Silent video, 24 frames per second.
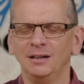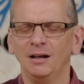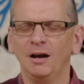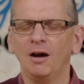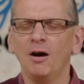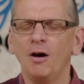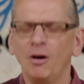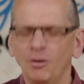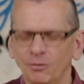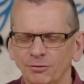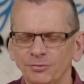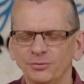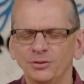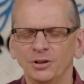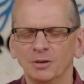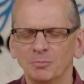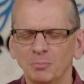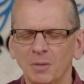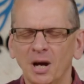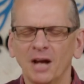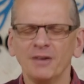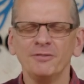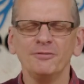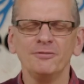after
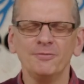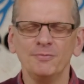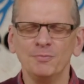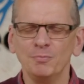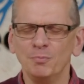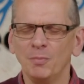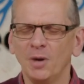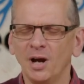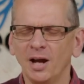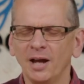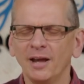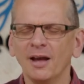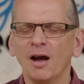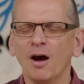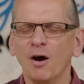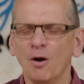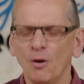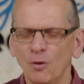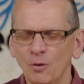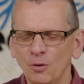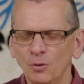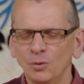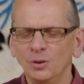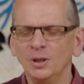my
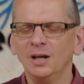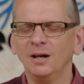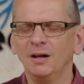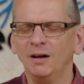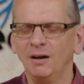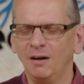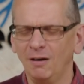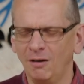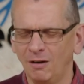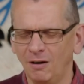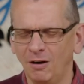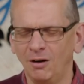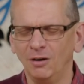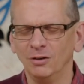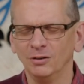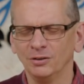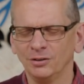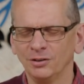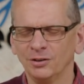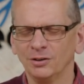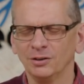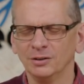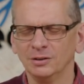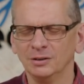own heart.